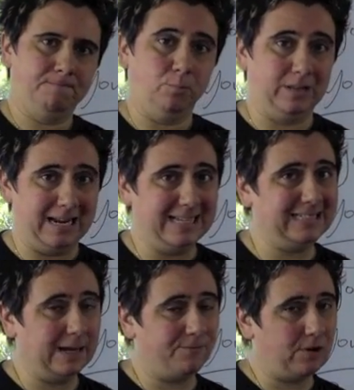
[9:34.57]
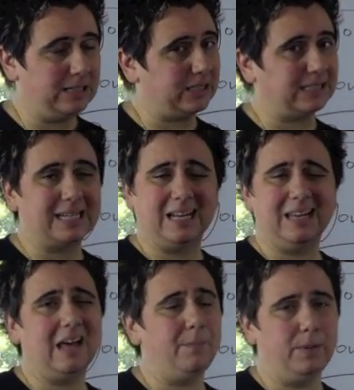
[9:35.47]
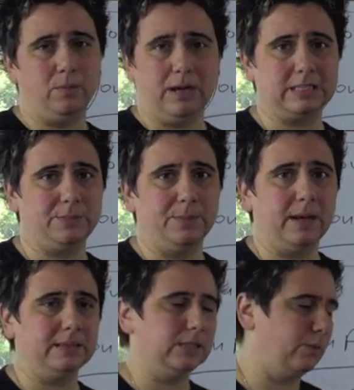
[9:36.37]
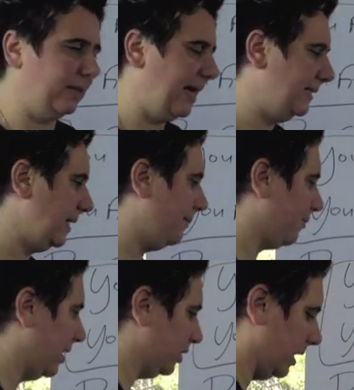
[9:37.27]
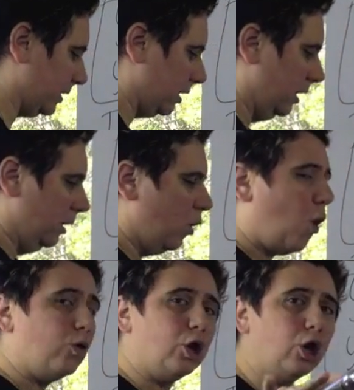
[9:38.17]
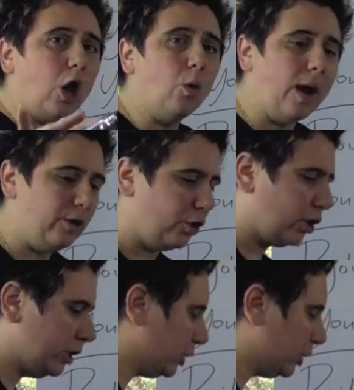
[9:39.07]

With an ATM franchise, I get a lot of people asking me about this. With the ATM franchise, on the low end, you're going to